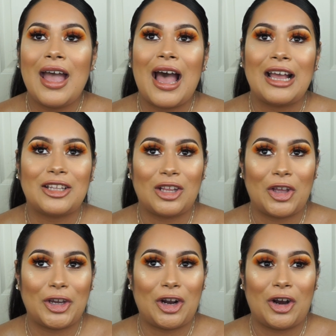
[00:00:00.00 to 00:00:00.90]
I thought
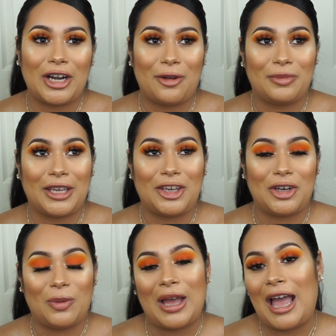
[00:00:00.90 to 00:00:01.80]
long and hard, and I'm like, you
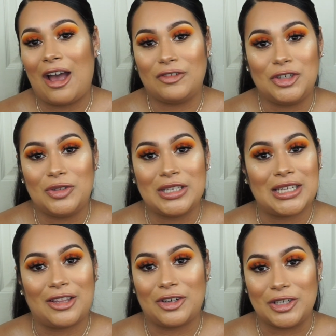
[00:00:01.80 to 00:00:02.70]
know what, I have to do this.
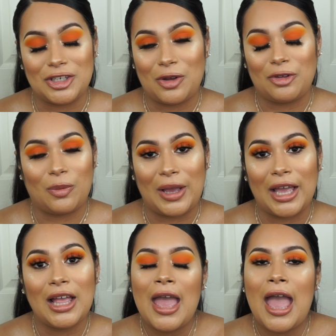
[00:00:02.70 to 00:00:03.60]
Like there is no other
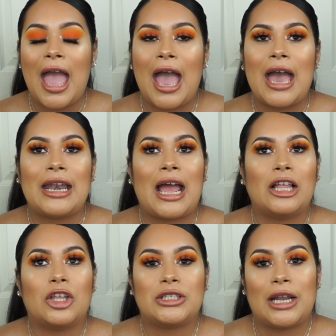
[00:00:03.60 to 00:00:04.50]
way. And I
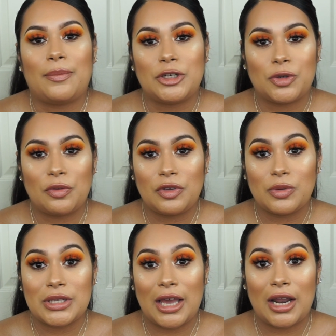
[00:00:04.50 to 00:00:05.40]
looked at a bunch of
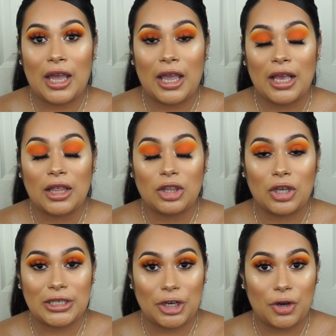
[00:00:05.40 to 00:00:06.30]
reviews, and I
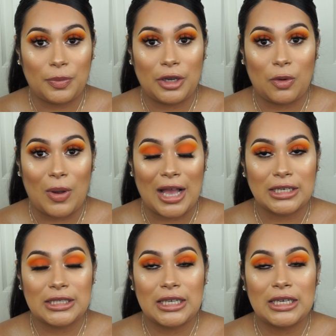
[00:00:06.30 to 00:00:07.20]
looked at European
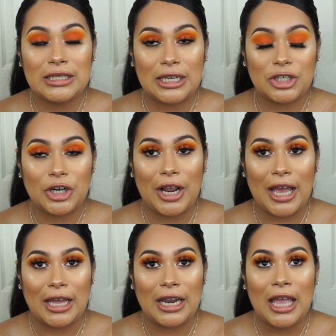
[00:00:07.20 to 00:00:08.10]
Wax Center,
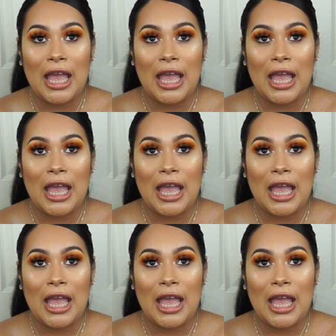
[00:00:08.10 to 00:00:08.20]
and